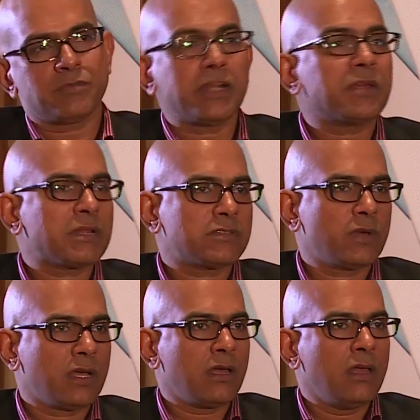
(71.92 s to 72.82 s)
pretty much
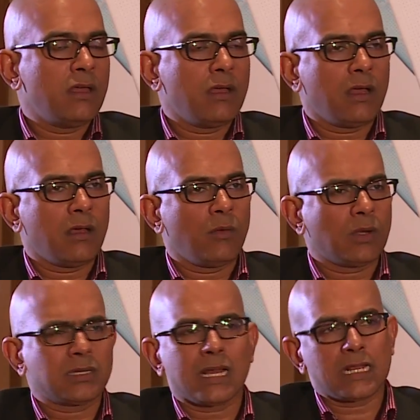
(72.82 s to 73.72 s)
where
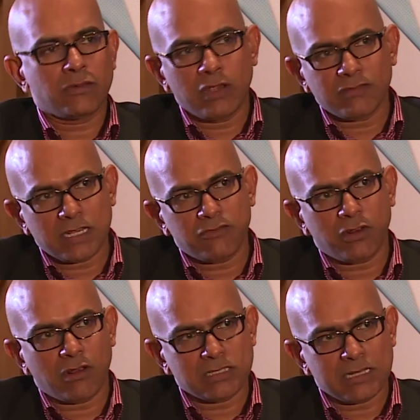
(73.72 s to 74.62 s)
what target we have set
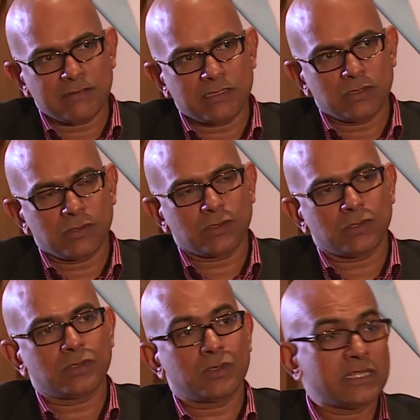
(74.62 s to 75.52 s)
for ourselves
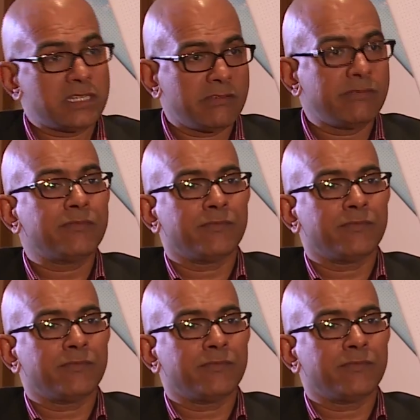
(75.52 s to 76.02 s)
to achieve.